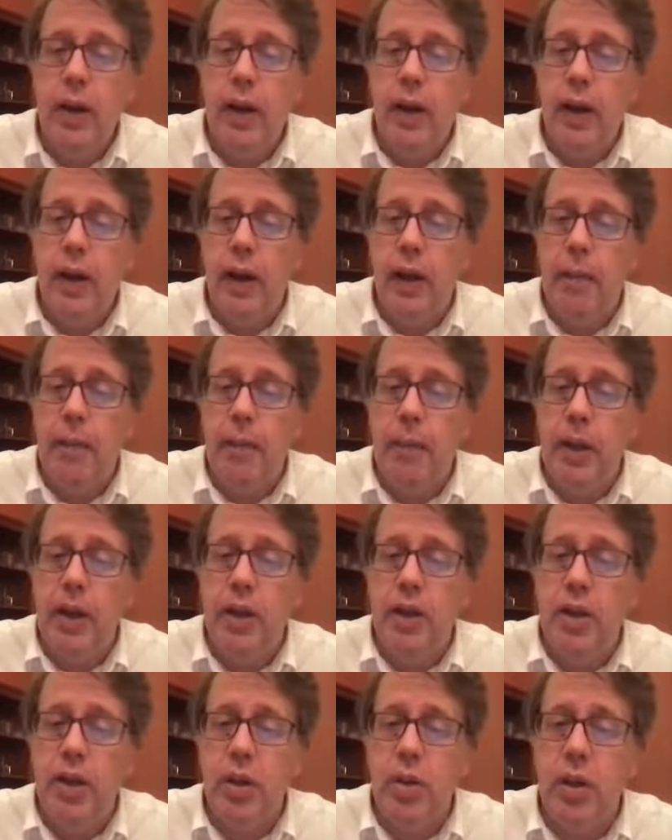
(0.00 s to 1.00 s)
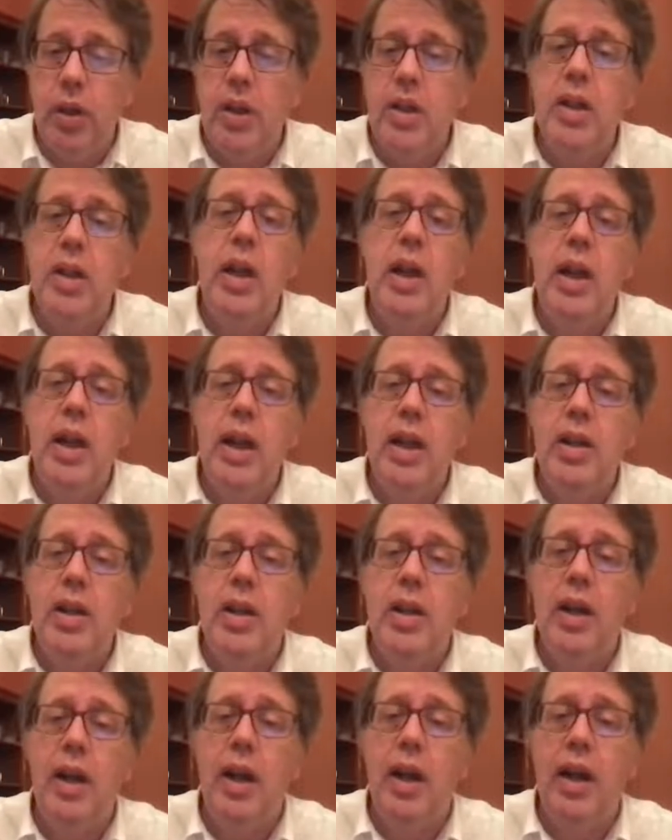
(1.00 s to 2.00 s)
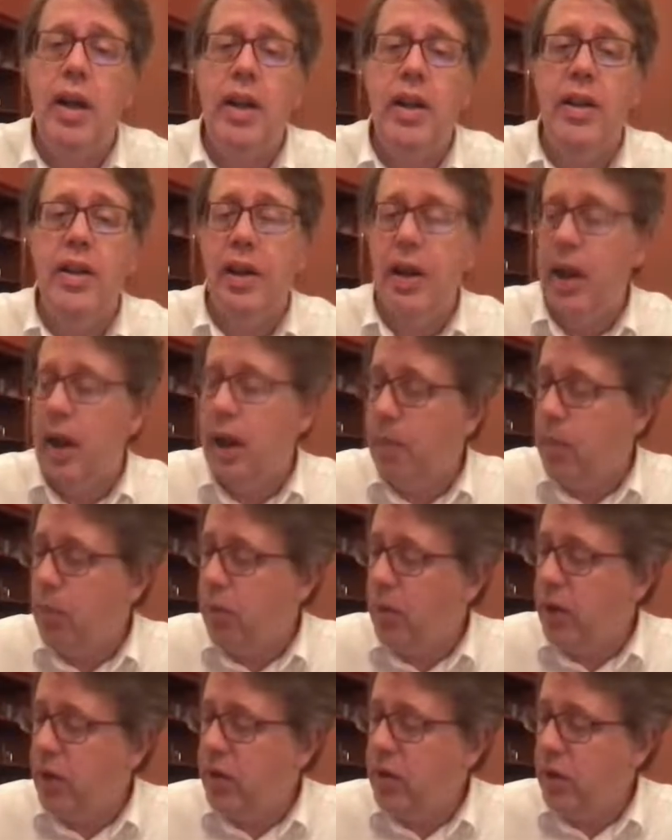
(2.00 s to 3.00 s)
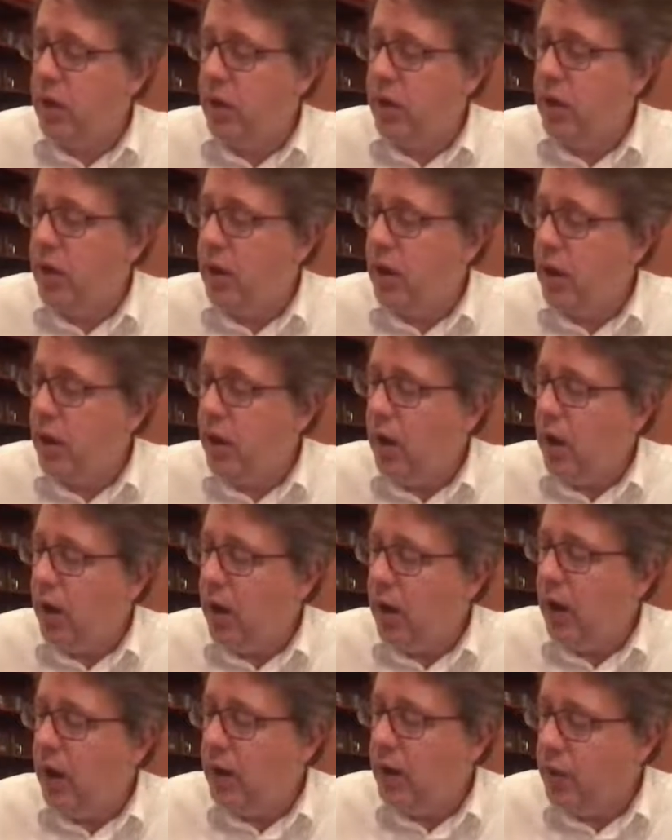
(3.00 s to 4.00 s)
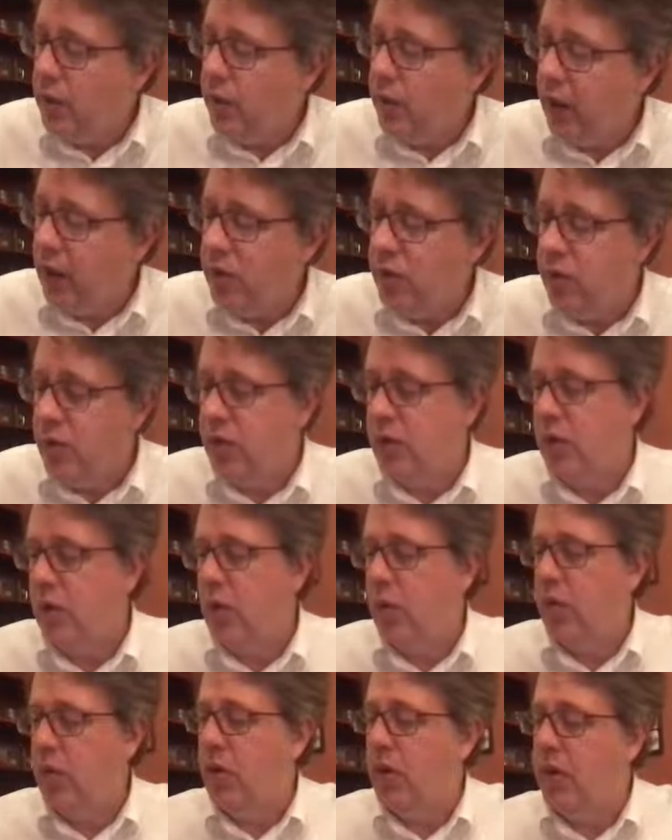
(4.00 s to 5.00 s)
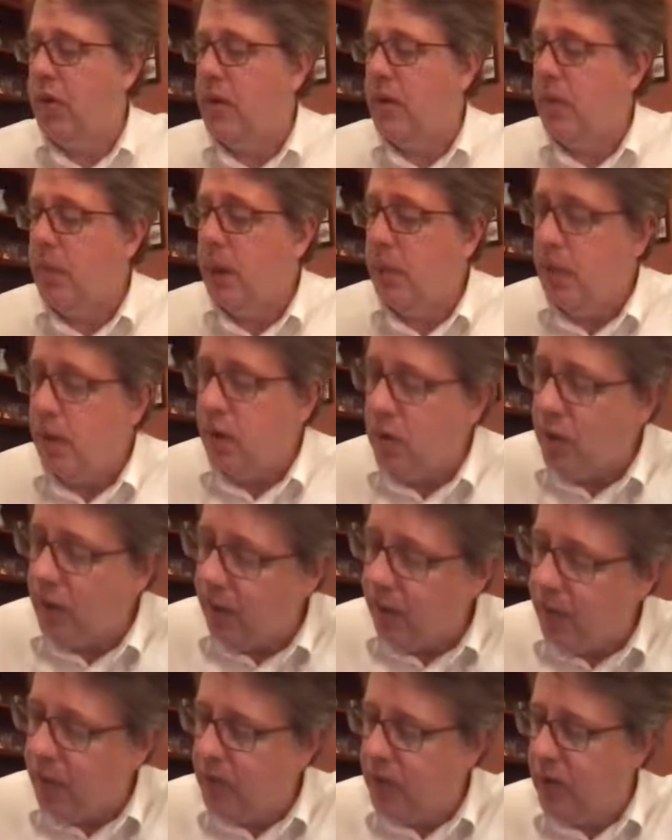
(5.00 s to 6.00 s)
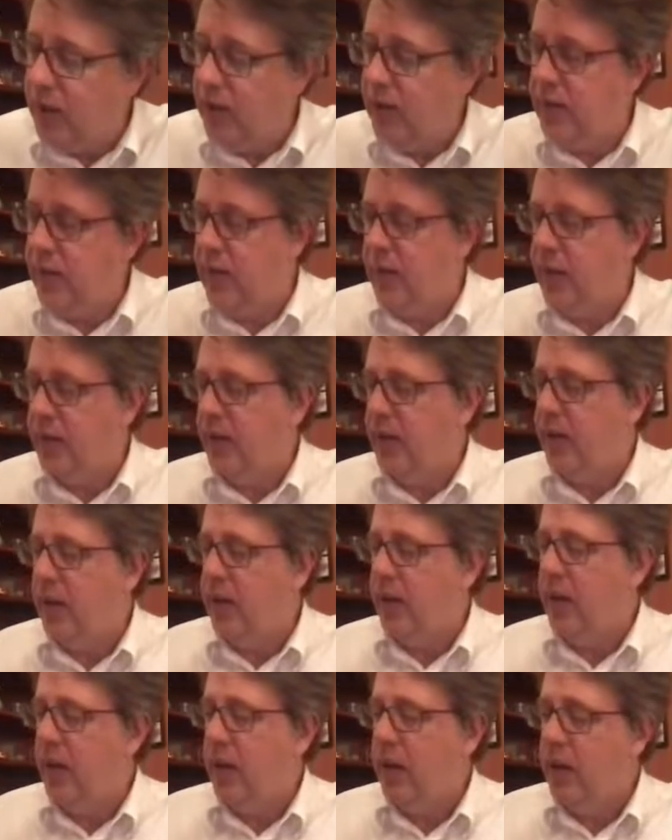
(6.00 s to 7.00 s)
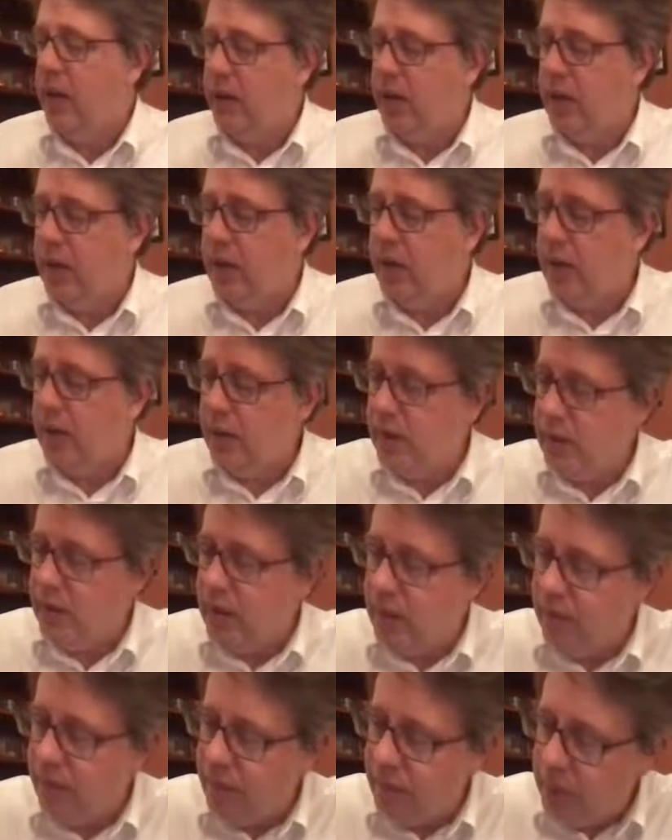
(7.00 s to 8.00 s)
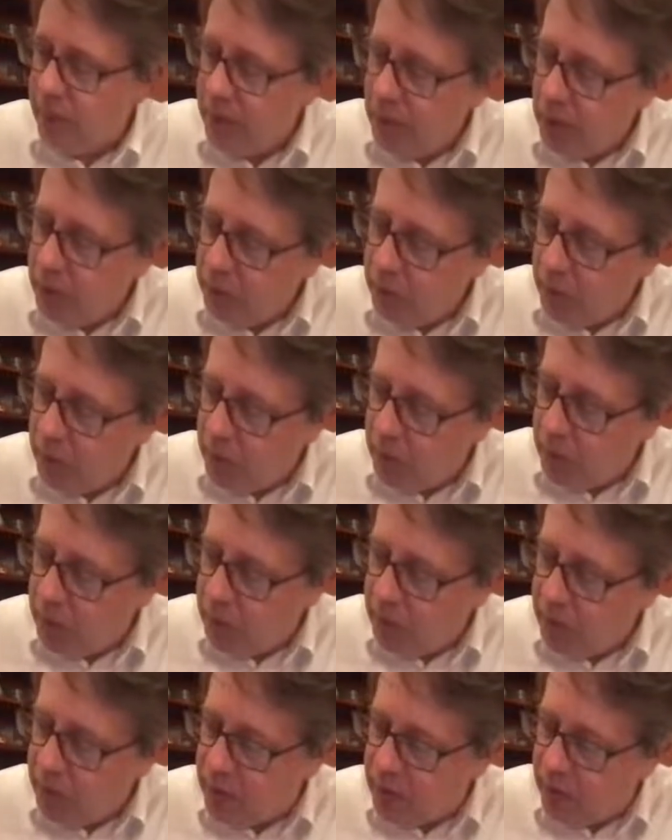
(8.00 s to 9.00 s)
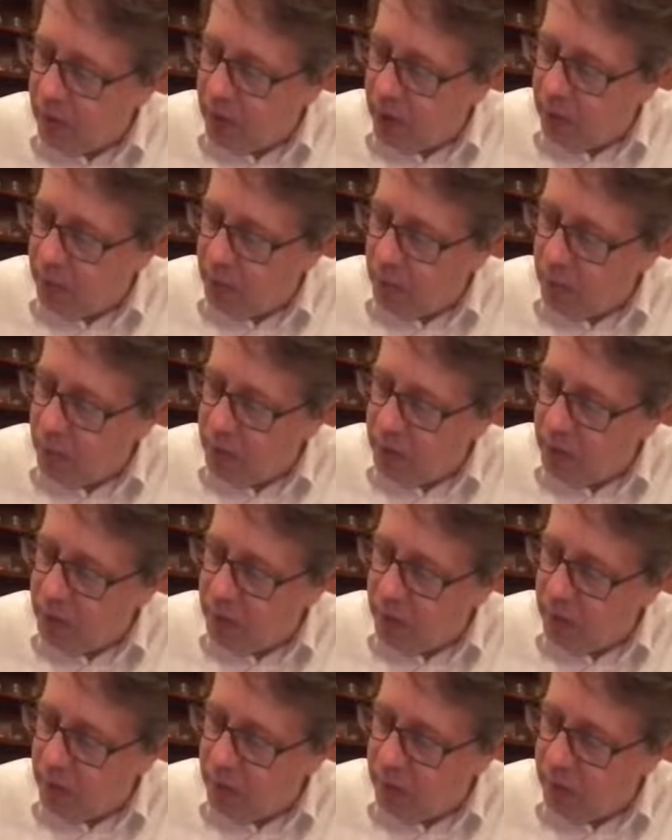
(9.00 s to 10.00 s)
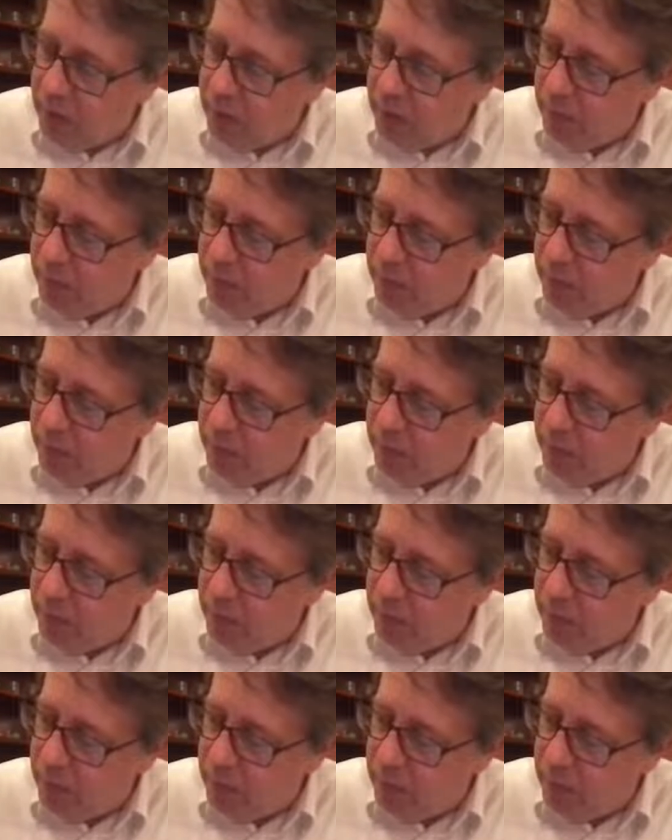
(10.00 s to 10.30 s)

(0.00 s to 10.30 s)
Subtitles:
And so this is an operation on the rational solution. So maybe I should emphasize this. So this is an operation